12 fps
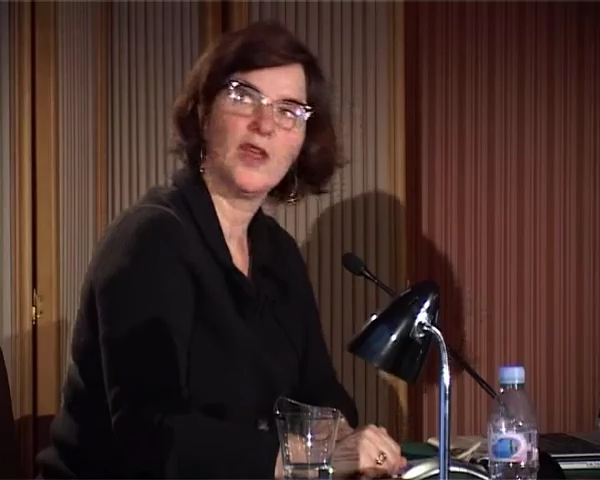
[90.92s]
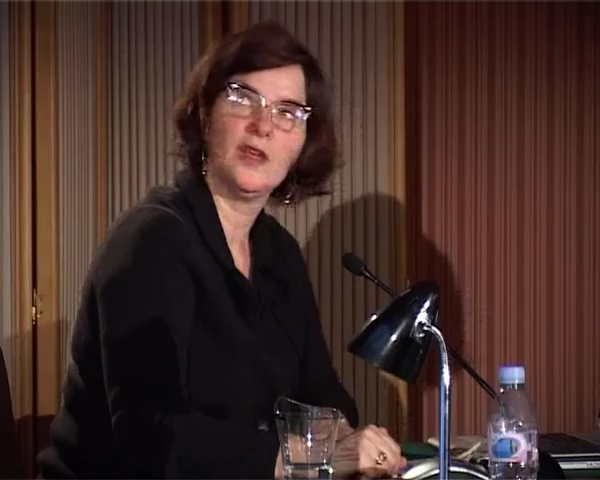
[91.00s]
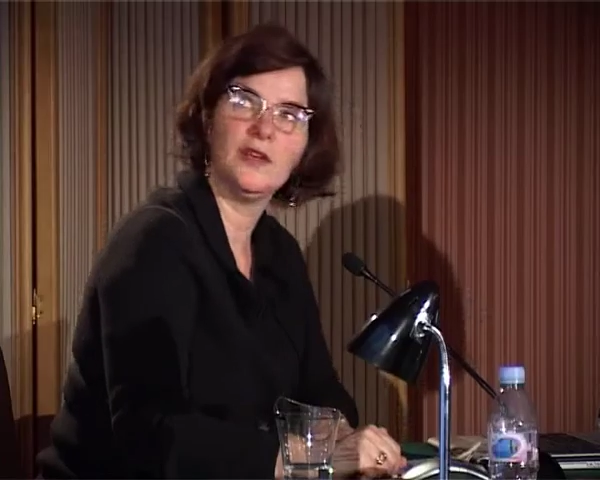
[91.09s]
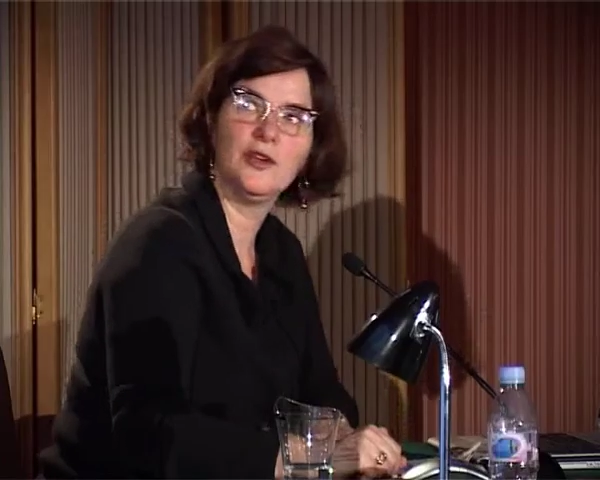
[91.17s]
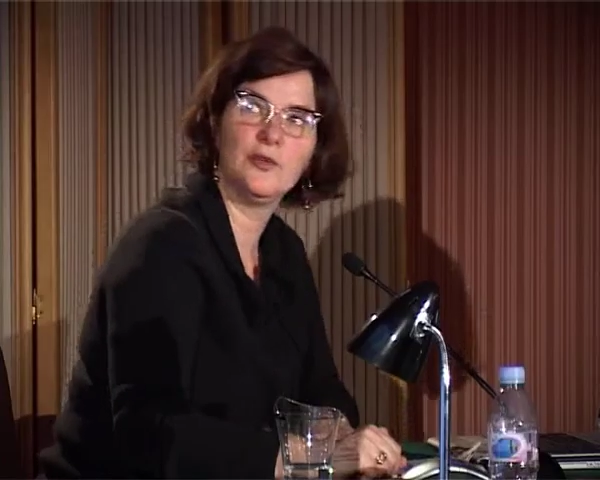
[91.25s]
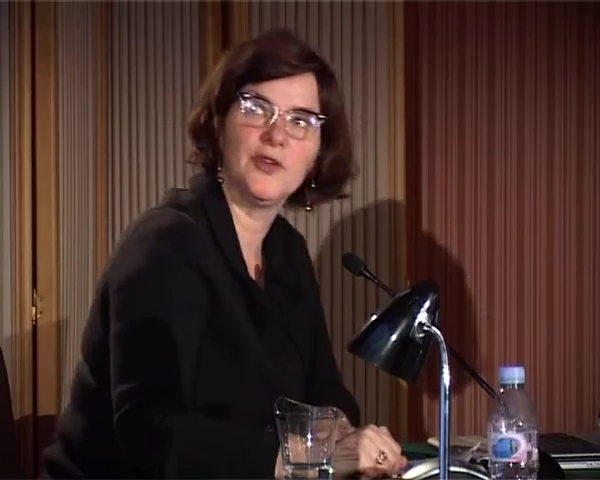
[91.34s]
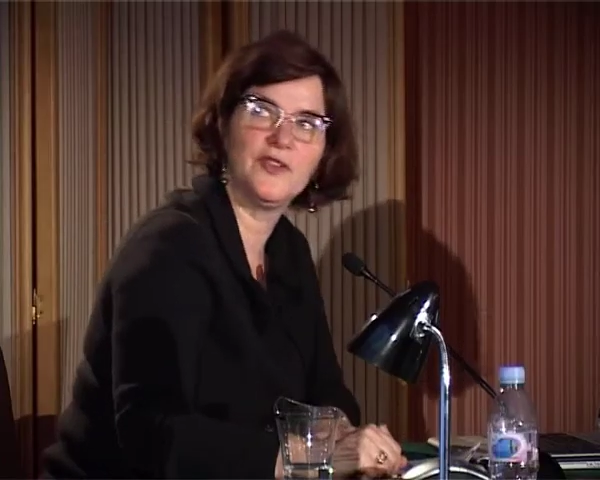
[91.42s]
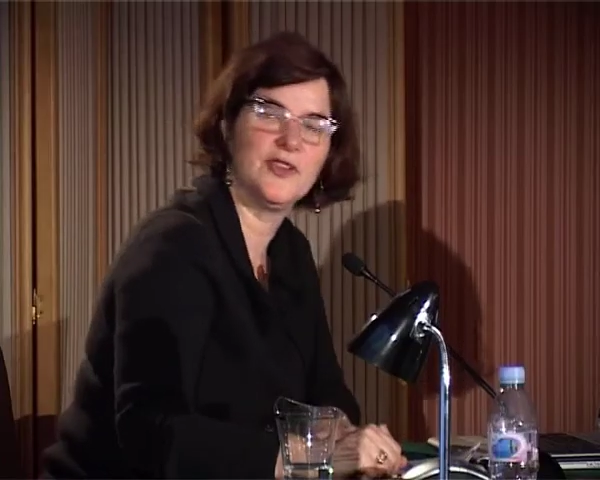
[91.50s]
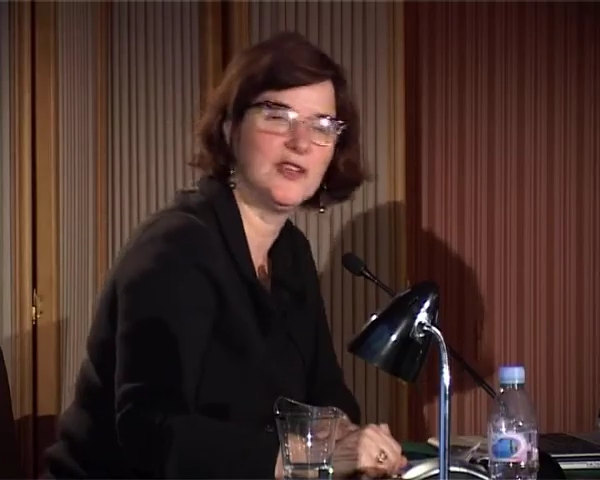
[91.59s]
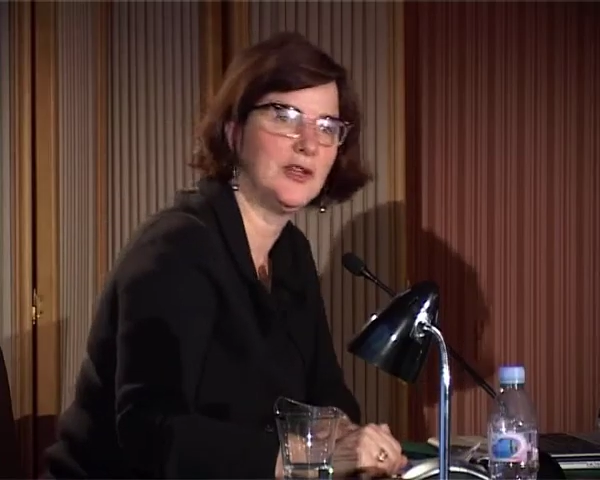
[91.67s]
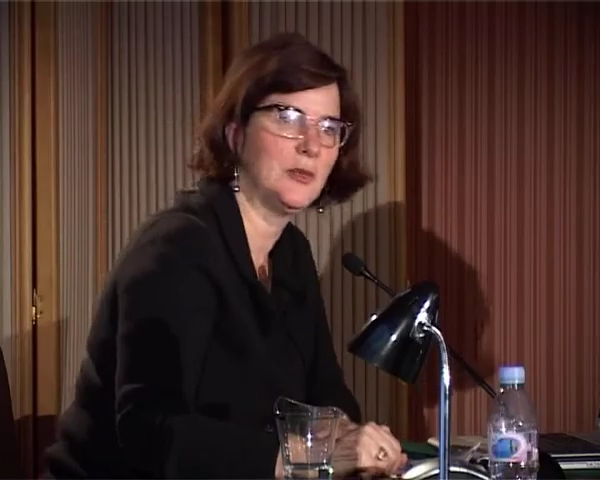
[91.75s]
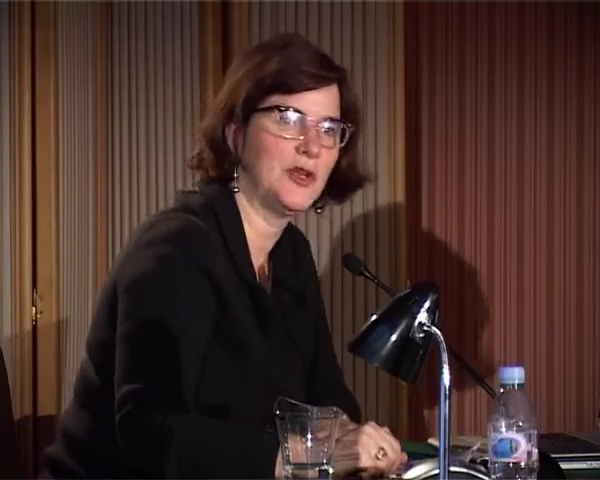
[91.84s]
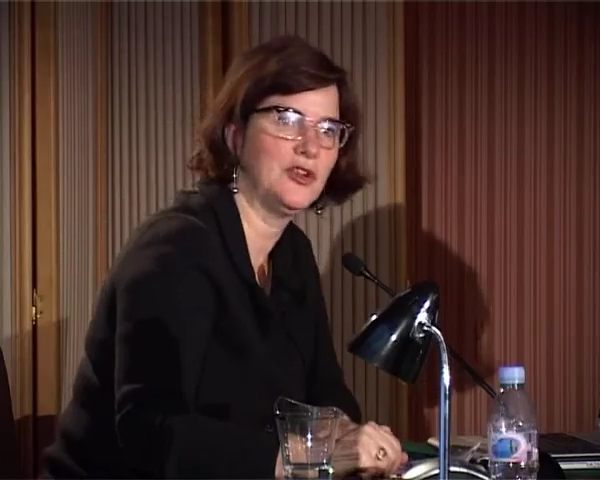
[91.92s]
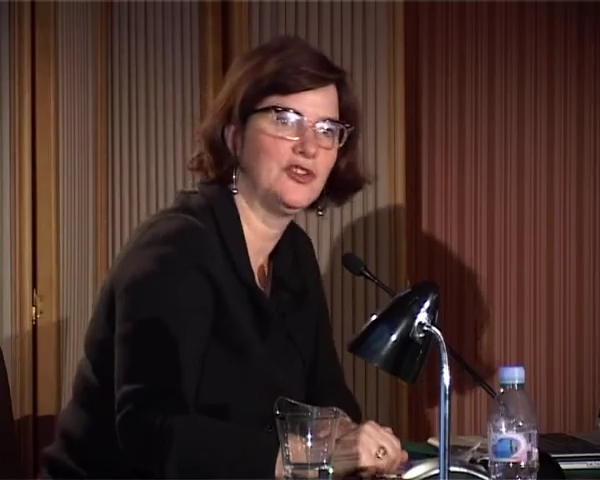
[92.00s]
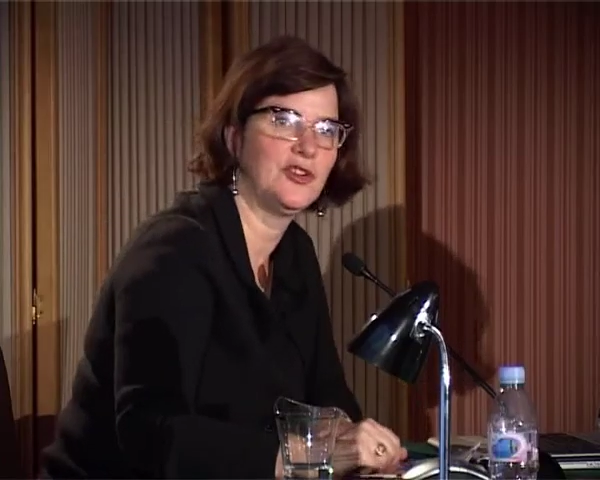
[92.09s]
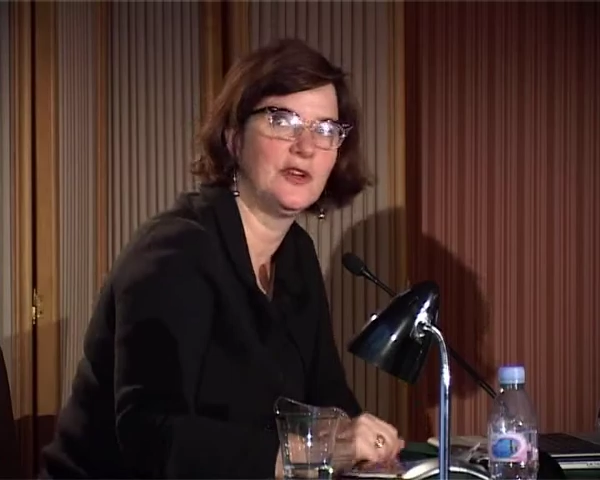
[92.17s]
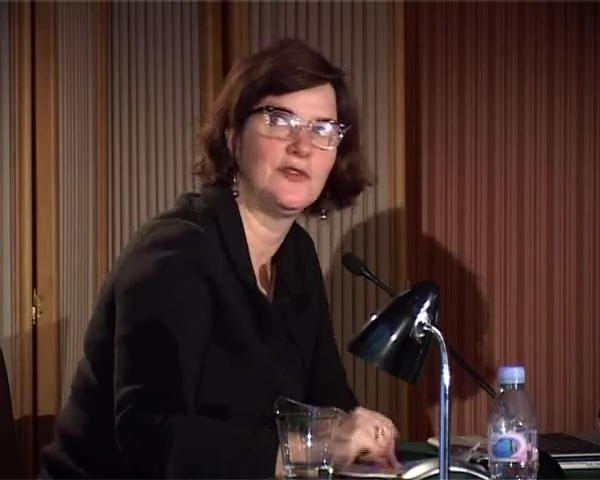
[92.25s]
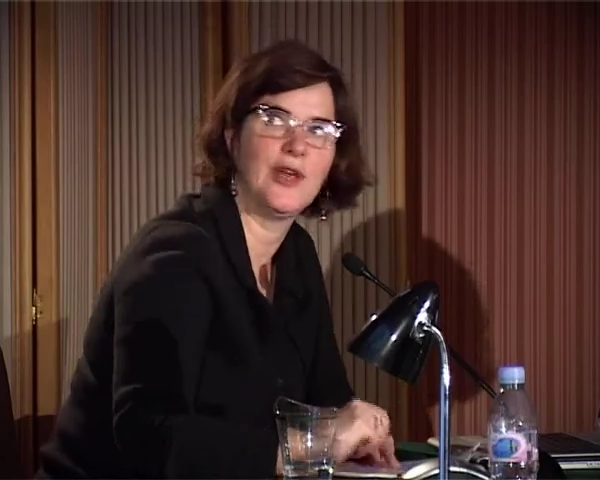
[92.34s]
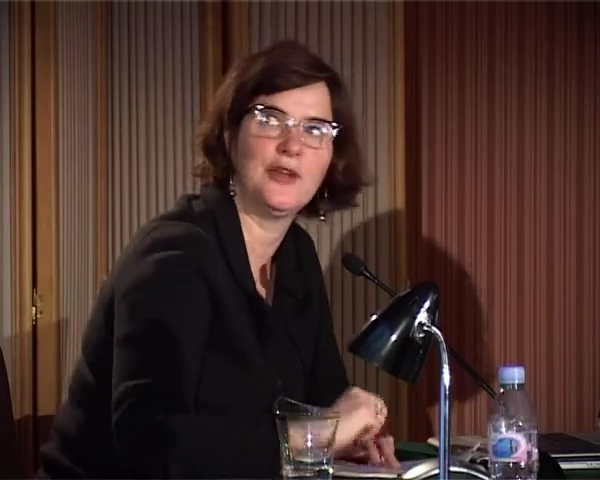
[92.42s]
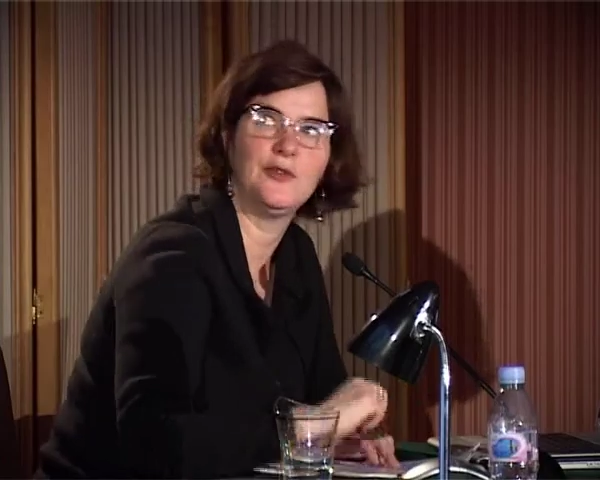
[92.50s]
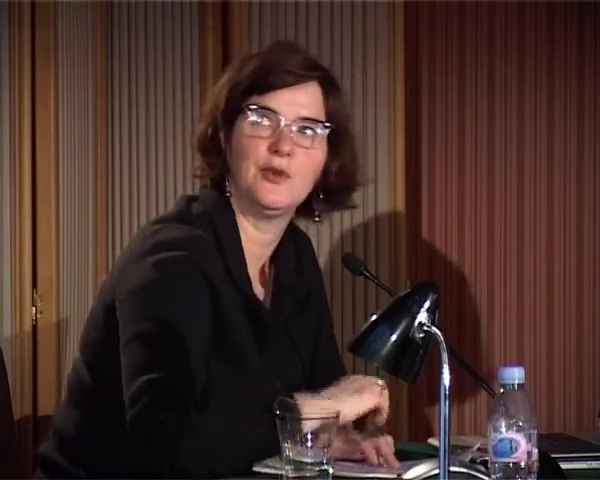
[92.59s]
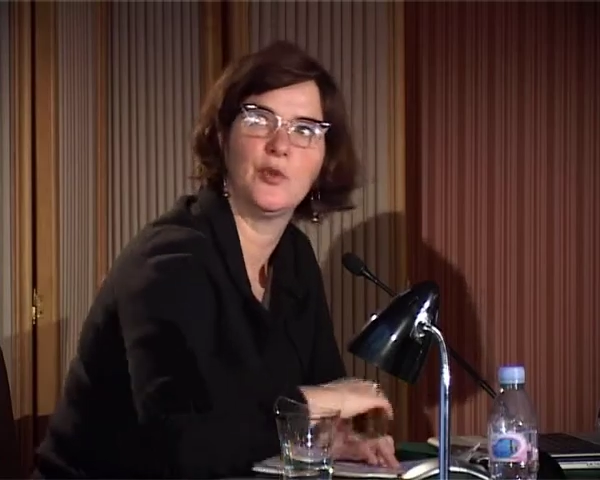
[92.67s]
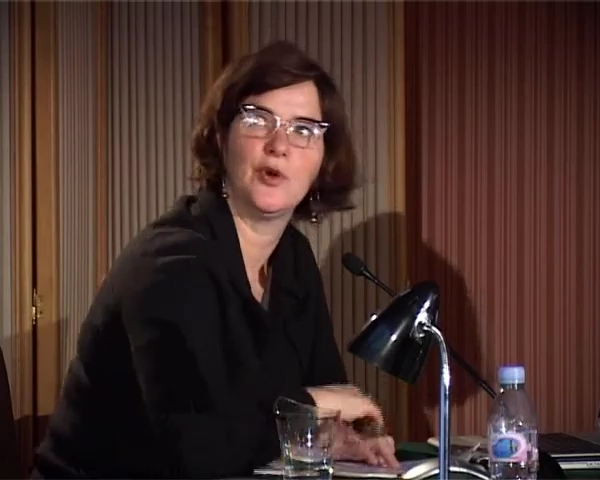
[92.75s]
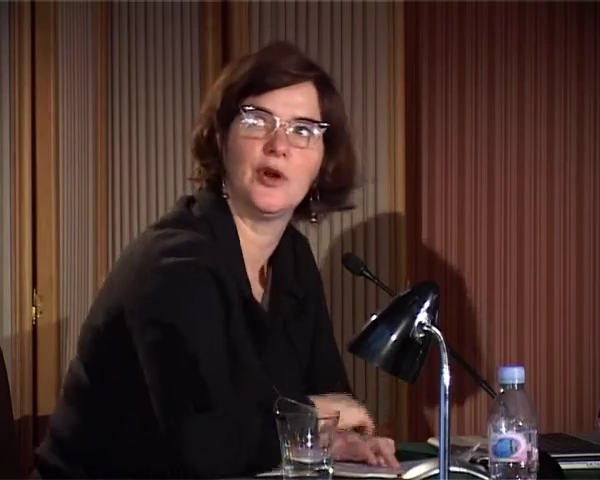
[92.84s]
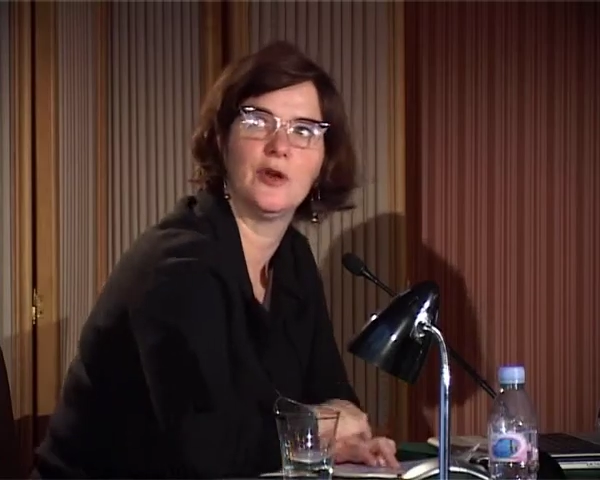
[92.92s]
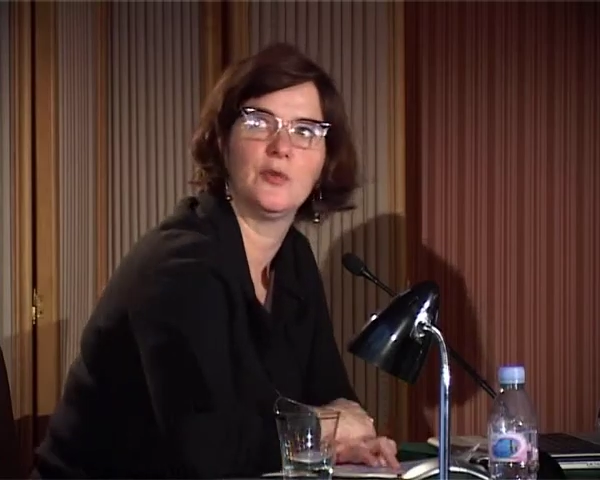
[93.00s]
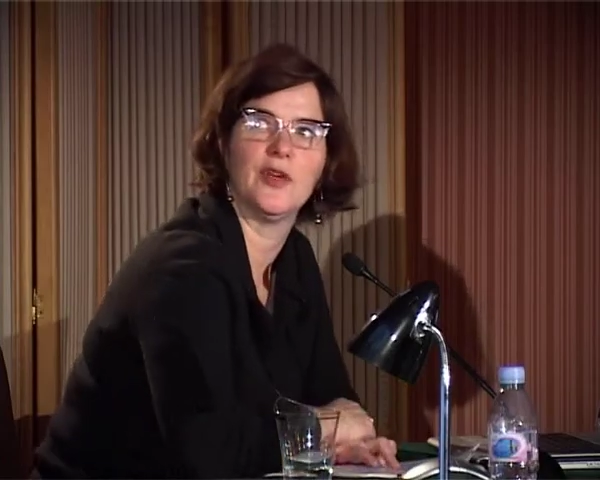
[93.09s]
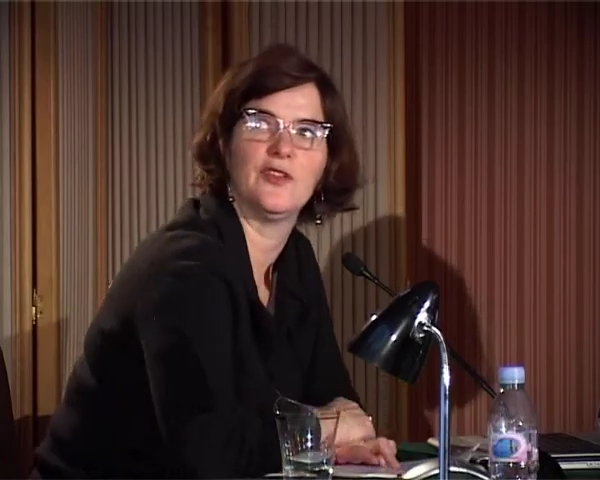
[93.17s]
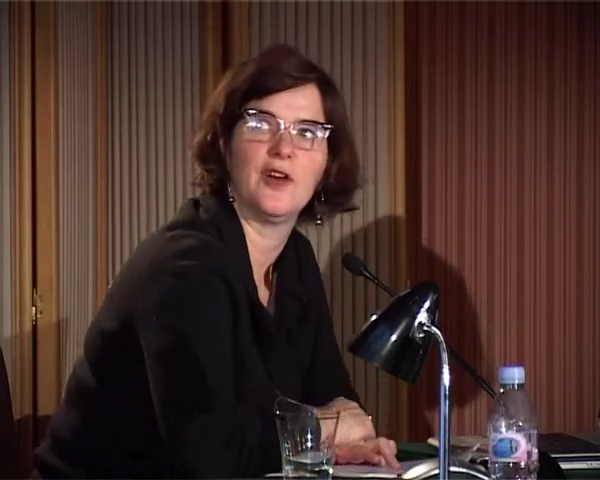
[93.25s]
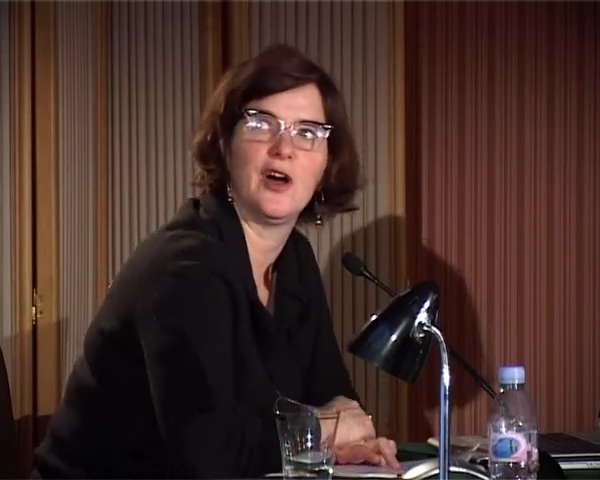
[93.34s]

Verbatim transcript: And here we see an image of Henry Moore with